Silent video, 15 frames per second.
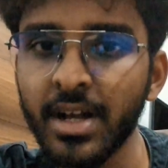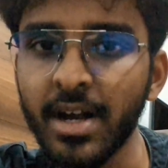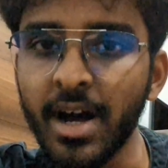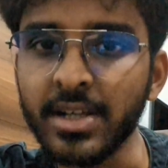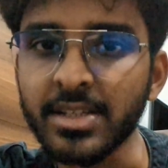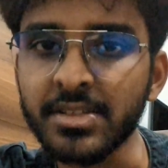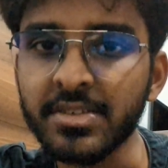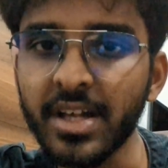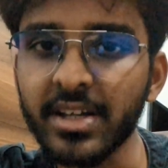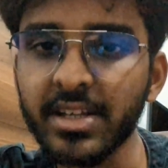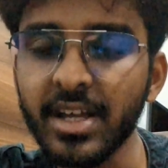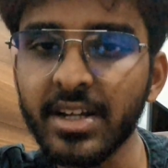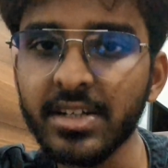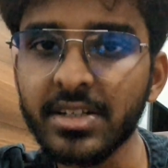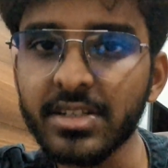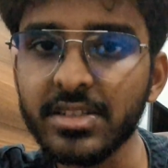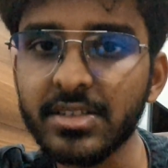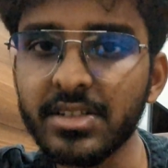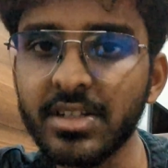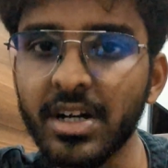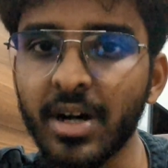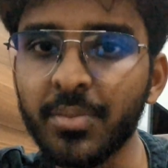and the second
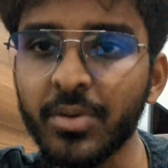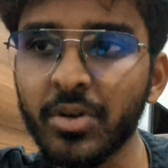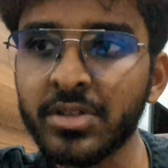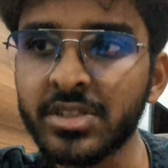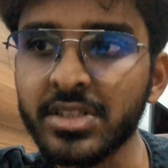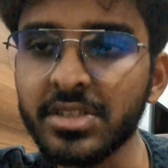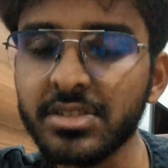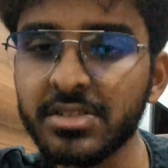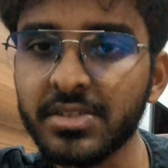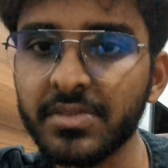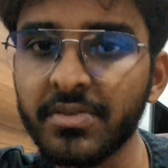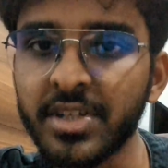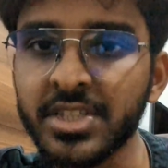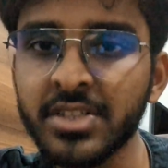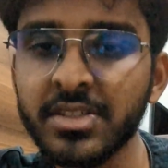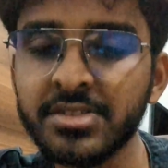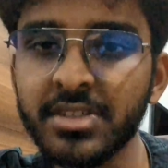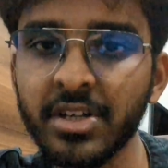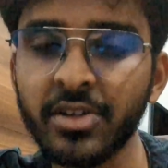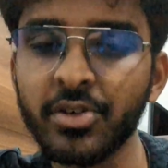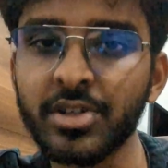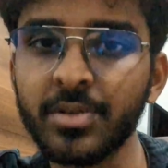approach is virtual
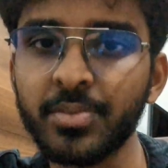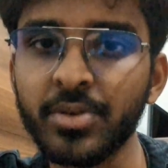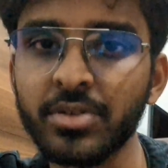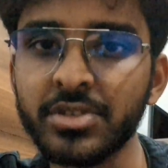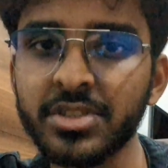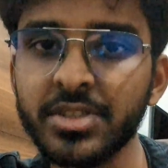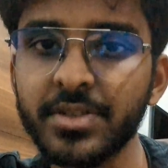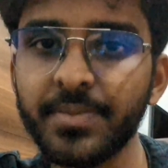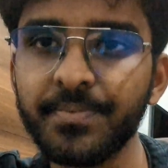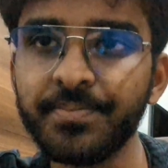circuit approach.